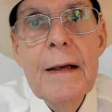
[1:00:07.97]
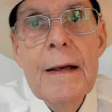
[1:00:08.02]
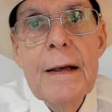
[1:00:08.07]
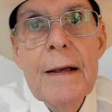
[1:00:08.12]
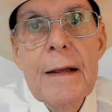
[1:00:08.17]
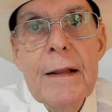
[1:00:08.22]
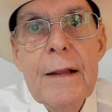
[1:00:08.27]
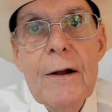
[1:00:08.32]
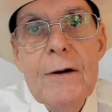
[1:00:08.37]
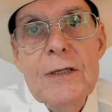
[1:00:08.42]

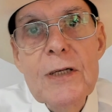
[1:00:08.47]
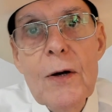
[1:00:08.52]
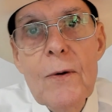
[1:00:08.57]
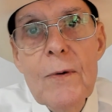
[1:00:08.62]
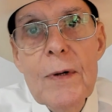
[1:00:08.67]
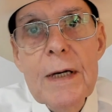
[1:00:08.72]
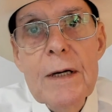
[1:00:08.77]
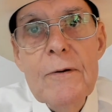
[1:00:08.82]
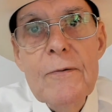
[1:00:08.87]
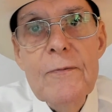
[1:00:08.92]
There's
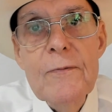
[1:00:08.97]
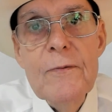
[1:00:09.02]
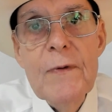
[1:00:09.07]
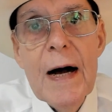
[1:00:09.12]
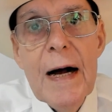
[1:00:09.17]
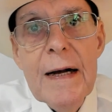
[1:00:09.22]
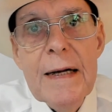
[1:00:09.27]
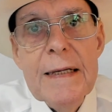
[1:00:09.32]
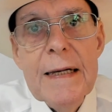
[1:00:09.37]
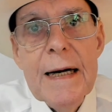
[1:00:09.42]
only a
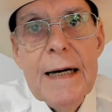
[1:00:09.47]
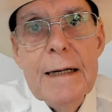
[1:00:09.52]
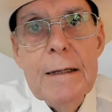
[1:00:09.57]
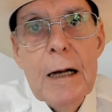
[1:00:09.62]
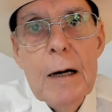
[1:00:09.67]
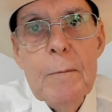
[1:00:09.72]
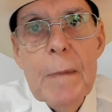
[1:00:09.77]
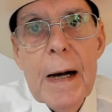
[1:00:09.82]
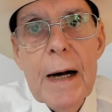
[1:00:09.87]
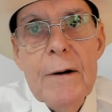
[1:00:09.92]
finite
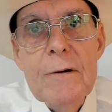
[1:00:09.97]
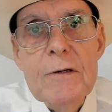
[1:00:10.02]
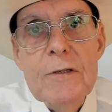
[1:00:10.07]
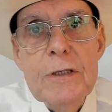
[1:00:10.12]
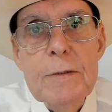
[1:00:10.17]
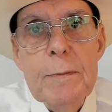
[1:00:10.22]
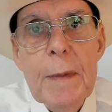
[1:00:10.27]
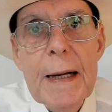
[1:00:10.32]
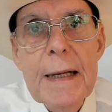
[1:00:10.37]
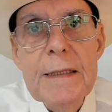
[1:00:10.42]
amount of
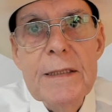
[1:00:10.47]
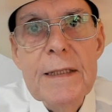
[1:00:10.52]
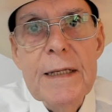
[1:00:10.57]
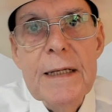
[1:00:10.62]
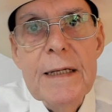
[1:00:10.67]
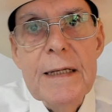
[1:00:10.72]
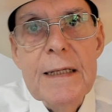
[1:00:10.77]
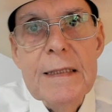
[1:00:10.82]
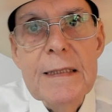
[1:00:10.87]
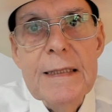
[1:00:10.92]
space in
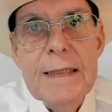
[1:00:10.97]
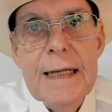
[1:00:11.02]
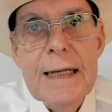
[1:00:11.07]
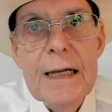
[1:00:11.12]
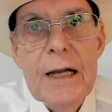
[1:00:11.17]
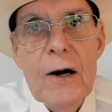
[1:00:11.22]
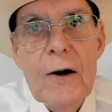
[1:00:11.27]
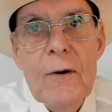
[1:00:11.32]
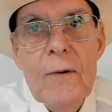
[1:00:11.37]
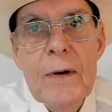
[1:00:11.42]
a
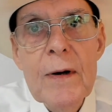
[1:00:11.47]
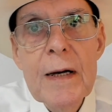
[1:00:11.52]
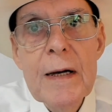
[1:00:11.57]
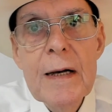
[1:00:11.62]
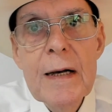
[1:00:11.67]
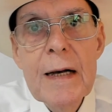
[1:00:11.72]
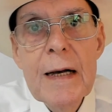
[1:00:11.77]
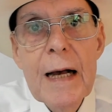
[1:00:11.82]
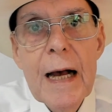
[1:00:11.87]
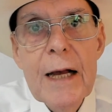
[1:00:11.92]
casino,
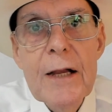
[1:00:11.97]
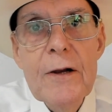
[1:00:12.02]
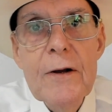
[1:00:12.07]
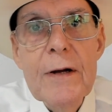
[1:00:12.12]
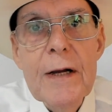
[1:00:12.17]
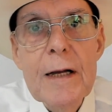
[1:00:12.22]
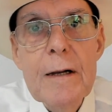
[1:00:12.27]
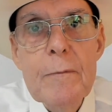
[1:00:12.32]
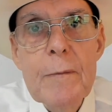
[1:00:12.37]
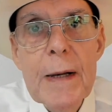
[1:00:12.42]
and you
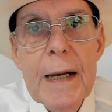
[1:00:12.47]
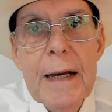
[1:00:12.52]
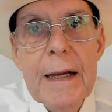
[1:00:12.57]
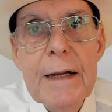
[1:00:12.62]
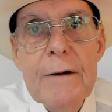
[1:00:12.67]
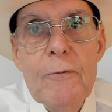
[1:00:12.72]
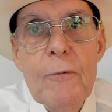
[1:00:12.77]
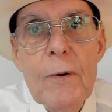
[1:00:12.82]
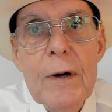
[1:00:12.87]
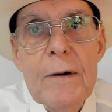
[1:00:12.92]
can bet
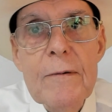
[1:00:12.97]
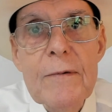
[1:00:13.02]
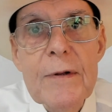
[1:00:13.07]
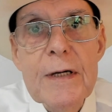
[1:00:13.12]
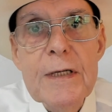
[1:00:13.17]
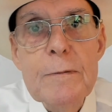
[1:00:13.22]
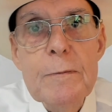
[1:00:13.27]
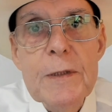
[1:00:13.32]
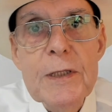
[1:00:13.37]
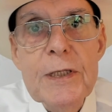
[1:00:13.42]
if one of
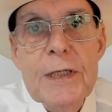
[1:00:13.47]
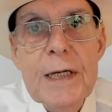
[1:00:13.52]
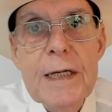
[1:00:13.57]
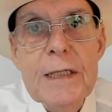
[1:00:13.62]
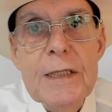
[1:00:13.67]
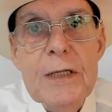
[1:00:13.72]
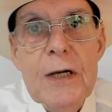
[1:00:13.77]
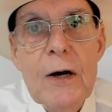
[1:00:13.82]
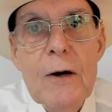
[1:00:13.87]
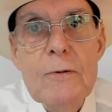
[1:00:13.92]
these
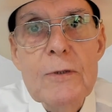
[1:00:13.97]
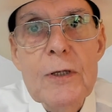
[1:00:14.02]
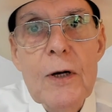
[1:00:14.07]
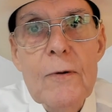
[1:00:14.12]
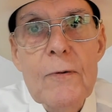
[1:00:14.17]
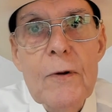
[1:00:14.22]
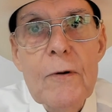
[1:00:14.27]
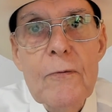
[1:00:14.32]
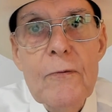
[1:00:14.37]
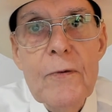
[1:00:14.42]
machines goes
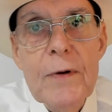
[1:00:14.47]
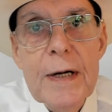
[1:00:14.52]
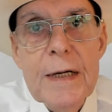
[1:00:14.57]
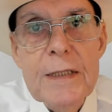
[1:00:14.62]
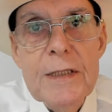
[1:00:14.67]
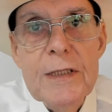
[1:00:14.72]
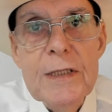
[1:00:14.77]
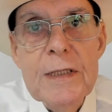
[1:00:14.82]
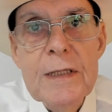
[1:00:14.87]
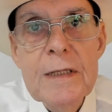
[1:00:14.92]
on the
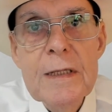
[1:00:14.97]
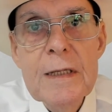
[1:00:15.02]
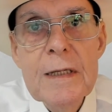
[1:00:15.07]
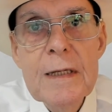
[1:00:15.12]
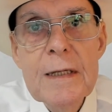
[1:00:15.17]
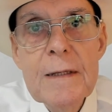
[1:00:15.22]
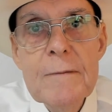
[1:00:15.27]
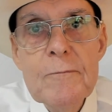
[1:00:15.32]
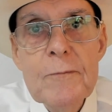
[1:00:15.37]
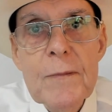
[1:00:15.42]
fritz
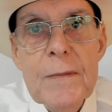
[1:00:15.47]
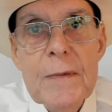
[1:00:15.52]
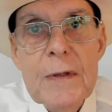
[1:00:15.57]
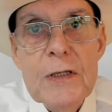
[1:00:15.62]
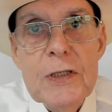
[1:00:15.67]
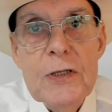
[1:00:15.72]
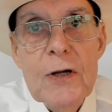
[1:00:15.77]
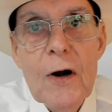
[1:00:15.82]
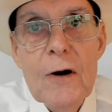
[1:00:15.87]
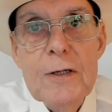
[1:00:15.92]
and
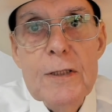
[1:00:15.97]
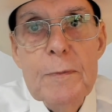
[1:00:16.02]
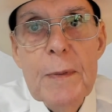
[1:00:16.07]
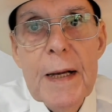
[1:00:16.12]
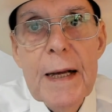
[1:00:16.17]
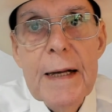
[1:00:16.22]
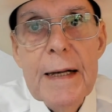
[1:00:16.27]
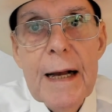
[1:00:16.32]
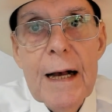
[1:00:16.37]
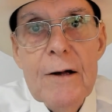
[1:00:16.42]
starts
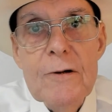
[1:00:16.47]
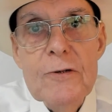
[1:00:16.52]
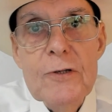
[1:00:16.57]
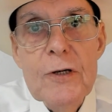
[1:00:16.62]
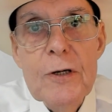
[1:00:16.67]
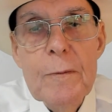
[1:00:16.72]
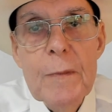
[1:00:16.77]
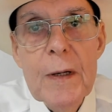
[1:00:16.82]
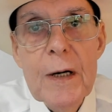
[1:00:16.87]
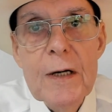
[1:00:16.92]
paying out too
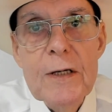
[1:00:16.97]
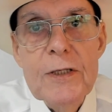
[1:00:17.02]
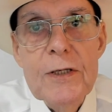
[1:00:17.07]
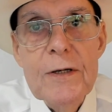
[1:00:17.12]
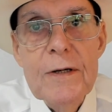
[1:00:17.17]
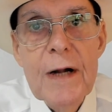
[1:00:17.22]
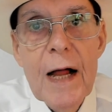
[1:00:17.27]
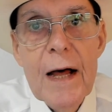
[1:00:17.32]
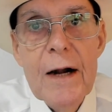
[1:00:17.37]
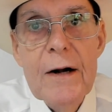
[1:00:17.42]
much or
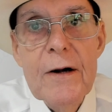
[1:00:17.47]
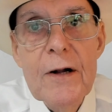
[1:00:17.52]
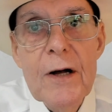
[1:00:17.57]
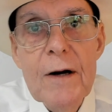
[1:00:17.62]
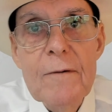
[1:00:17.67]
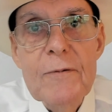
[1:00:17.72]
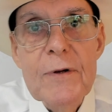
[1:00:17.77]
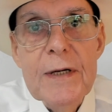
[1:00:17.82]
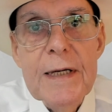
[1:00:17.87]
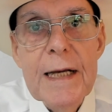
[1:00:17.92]
not
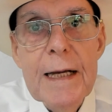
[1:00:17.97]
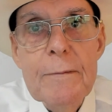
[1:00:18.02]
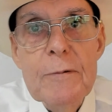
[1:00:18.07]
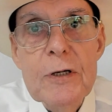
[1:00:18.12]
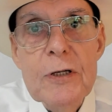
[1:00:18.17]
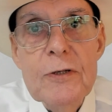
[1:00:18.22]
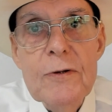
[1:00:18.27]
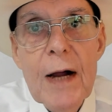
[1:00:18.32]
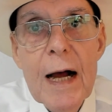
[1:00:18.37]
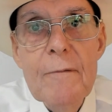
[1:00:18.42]
enough to keep the
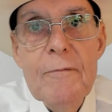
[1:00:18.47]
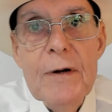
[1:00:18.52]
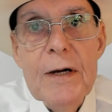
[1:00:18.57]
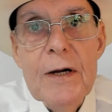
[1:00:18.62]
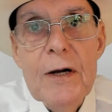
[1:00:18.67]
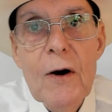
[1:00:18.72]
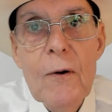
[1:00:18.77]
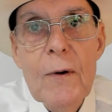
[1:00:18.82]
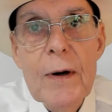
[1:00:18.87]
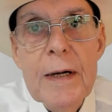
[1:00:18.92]
traffic
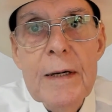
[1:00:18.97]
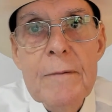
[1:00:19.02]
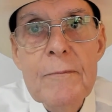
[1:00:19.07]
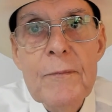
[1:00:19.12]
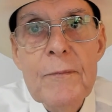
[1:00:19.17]
going,